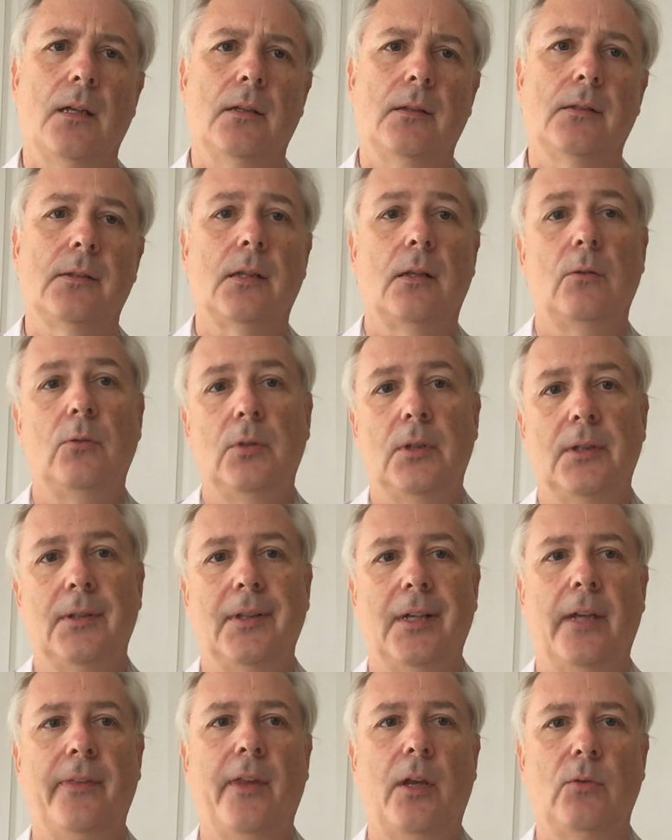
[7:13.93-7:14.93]
so
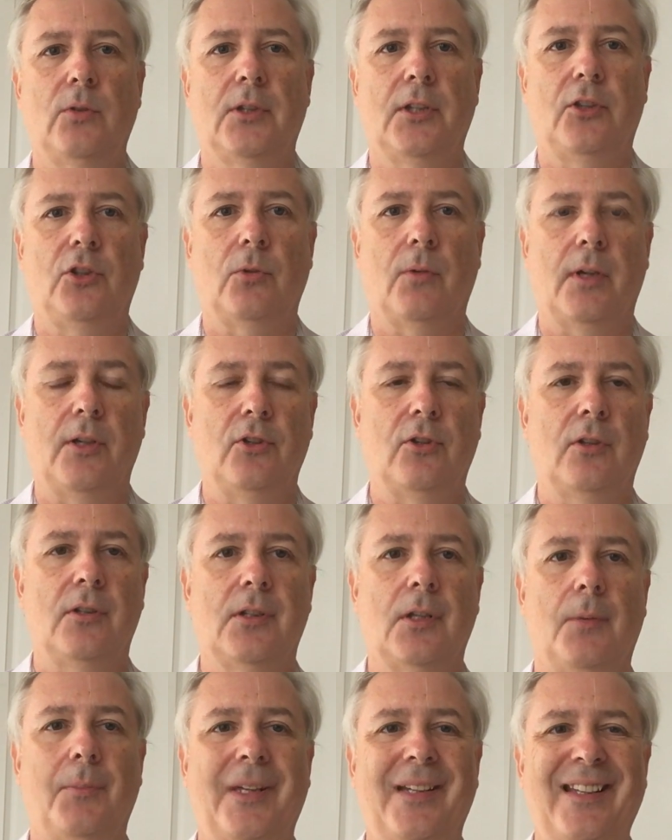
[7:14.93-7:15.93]
in those
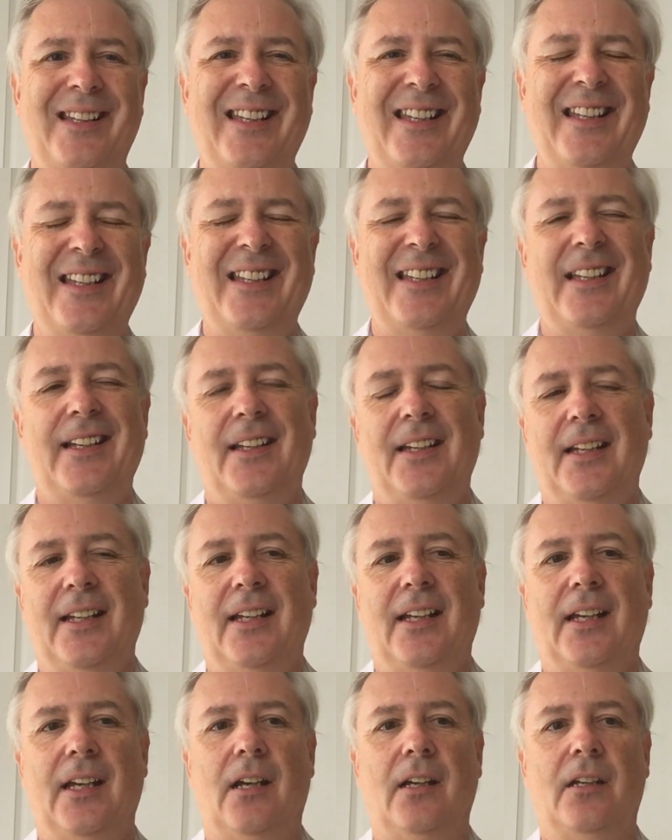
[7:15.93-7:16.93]
situations, I mean,
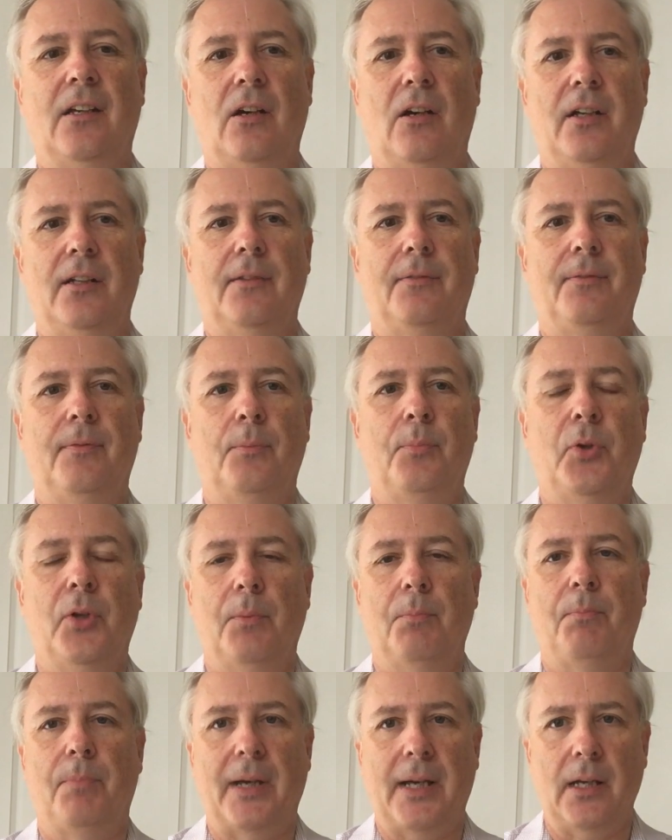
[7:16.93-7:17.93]
I kind of put
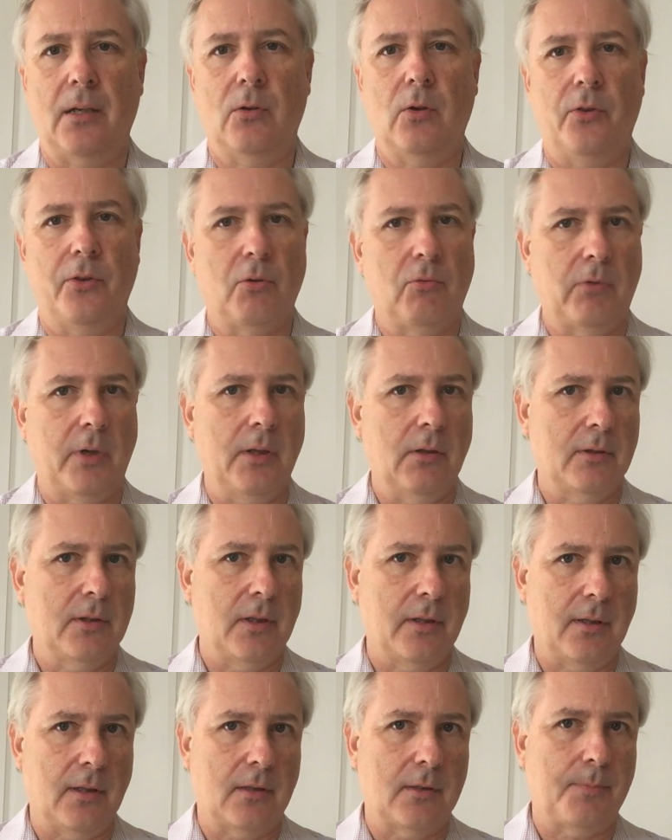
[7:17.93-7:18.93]
it back on the
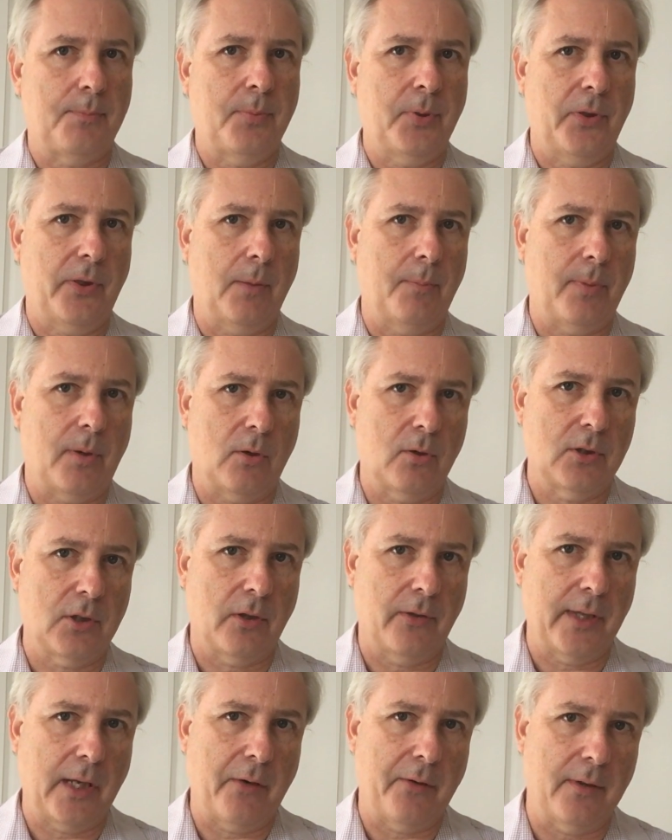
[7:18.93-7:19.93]
realtor that's put the box
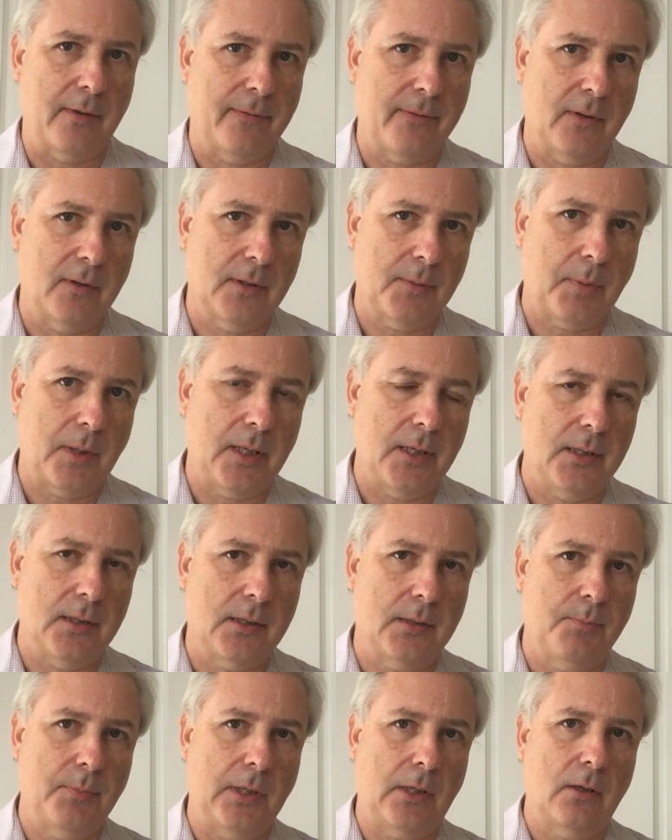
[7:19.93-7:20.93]
on there in the first
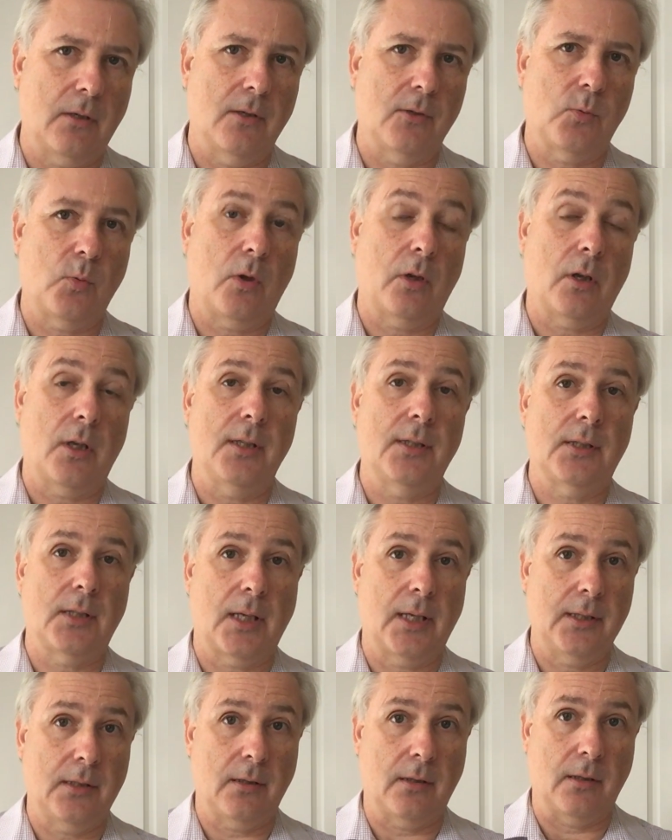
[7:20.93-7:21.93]
place, because what I
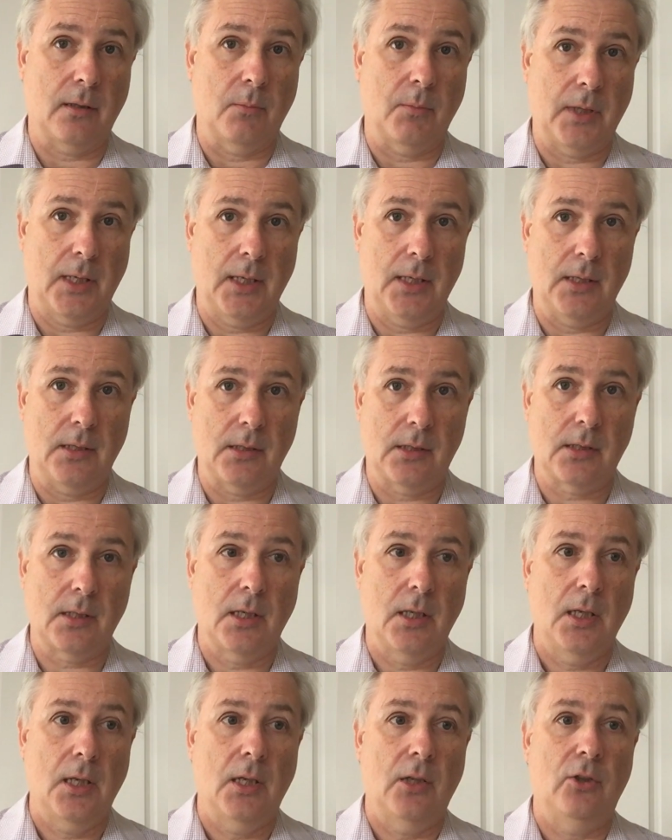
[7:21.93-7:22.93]
say to them is,
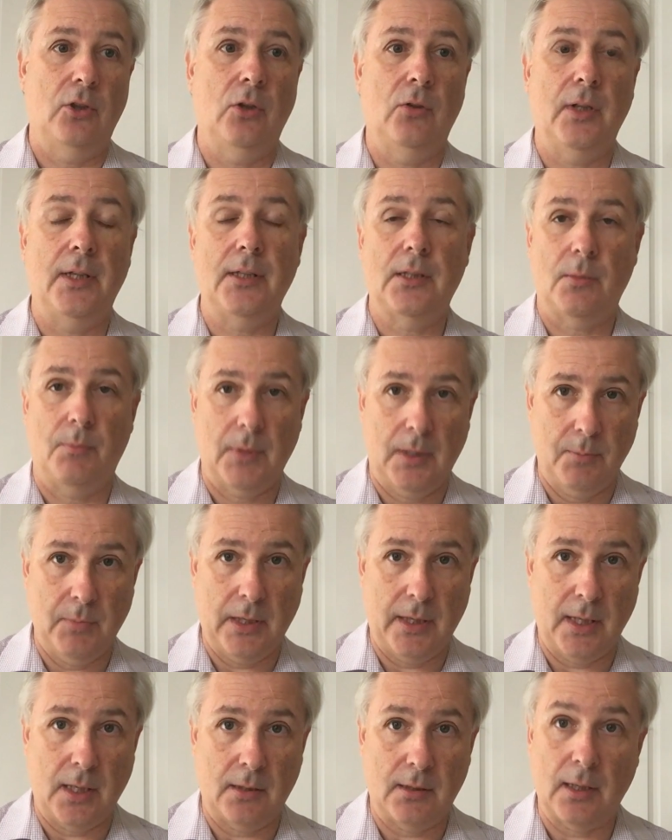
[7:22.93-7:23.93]
you need to meet me
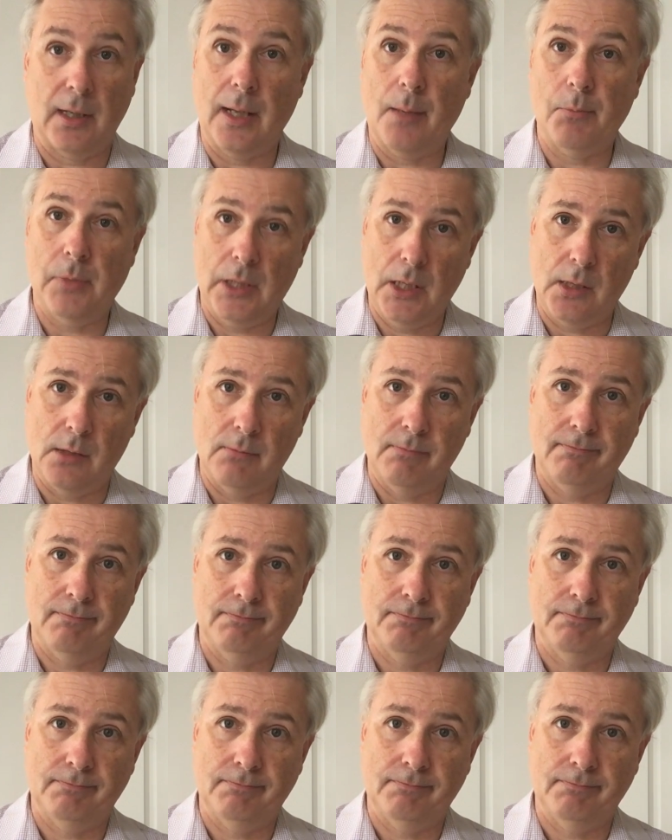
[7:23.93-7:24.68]
there to let me in.